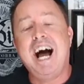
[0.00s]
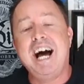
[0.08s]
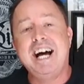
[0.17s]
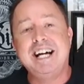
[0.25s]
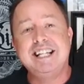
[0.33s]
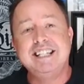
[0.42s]

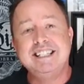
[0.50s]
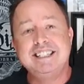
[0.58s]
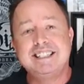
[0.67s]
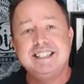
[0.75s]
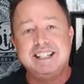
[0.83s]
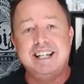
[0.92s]

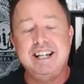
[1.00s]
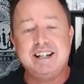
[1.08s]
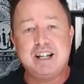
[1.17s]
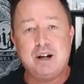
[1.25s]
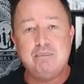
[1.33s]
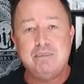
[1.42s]
And
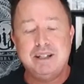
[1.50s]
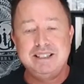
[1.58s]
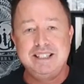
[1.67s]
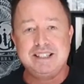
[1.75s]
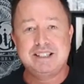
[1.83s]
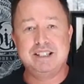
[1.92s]
here come
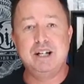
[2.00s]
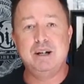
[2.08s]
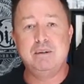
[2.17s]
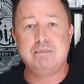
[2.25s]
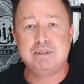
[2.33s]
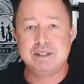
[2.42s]

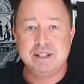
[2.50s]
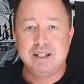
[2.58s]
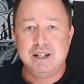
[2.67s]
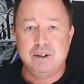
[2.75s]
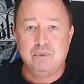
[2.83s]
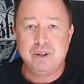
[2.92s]
Disturbed
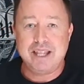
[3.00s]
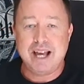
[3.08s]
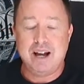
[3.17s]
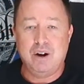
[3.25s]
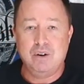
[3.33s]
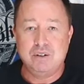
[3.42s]
with
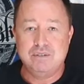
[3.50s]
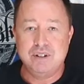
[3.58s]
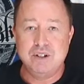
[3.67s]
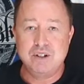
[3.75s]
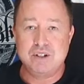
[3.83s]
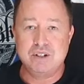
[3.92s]
their own
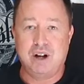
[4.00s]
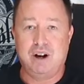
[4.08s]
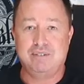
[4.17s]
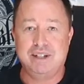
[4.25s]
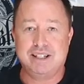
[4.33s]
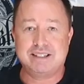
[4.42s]
version
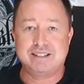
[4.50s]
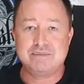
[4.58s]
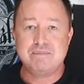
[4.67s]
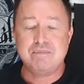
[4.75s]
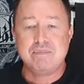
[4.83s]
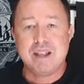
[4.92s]
of it.
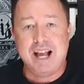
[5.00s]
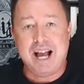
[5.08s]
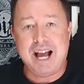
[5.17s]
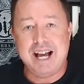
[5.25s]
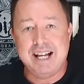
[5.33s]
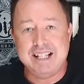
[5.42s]

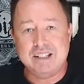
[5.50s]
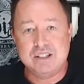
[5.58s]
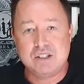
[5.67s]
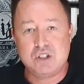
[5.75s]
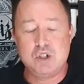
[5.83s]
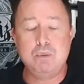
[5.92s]
And
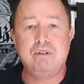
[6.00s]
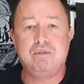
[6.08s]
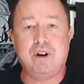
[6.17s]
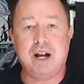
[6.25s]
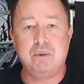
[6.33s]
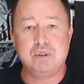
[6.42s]

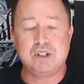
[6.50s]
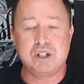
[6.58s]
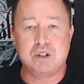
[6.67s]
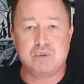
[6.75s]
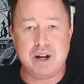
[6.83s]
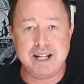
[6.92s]
Stupify was a
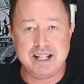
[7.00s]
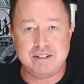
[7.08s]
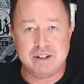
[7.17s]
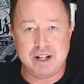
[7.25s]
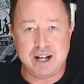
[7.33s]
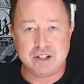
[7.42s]
great
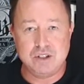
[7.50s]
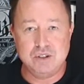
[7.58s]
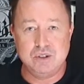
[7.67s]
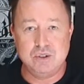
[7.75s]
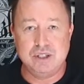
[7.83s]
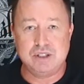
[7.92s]

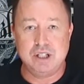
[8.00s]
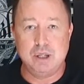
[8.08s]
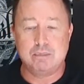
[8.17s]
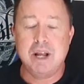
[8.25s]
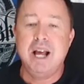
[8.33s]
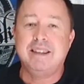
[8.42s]
introduction to
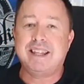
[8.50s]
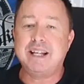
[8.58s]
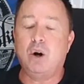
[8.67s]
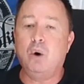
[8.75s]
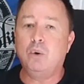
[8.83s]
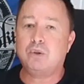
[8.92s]
Disturbed.
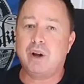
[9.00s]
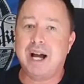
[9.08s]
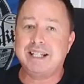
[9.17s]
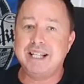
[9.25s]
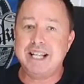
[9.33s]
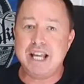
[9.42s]
They also
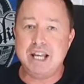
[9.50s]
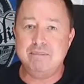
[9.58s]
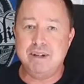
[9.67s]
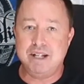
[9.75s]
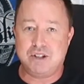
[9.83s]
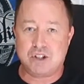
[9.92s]
had an
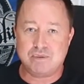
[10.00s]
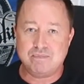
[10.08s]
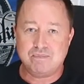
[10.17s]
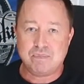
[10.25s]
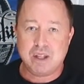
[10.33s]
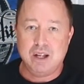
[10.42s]
image
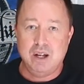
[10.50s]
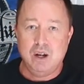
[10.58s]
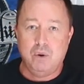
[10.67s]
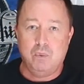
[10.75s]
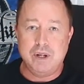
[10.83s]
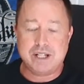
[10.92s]

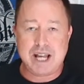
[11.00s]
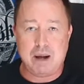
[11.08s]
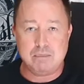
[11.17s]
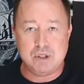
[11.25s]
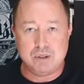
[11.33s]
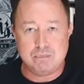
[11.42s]
which
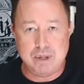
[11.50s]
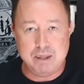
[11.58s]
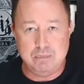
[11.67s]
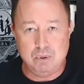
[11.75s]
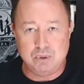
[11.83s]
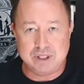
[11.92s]
captured
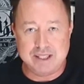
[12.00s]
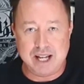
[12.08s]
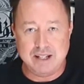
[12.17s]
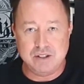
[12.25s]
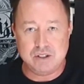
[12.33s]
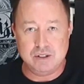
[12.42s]
people's
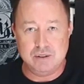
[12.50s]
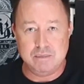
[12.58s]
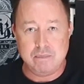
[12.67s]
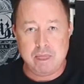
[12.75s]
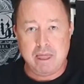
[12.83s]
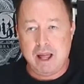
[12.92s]
attention.